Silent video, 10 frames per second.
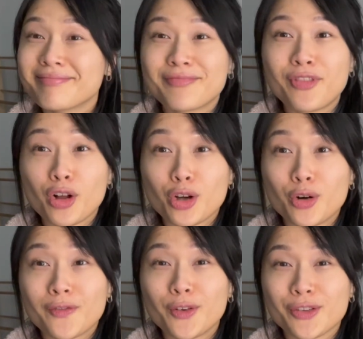
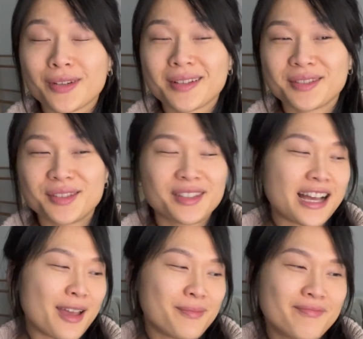going full circle,
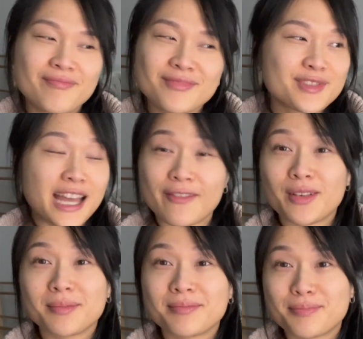I'm
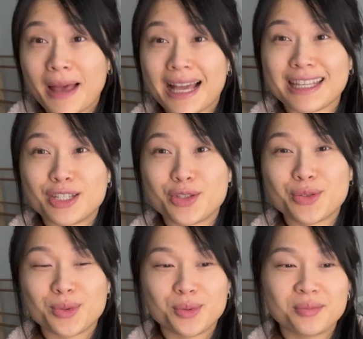diving back
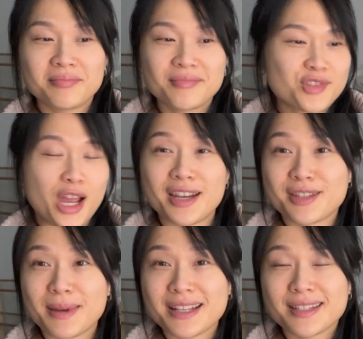into Chinese
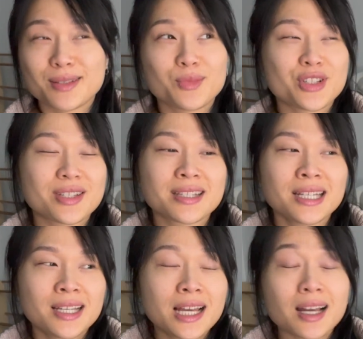medicine, which is
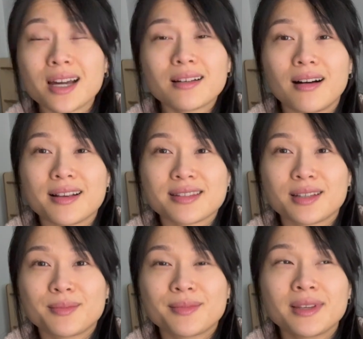kind of
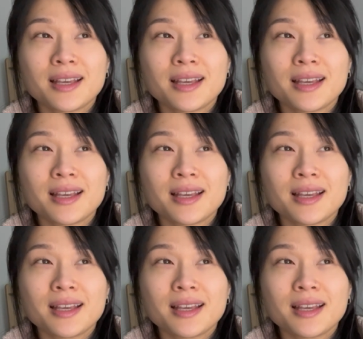awesome.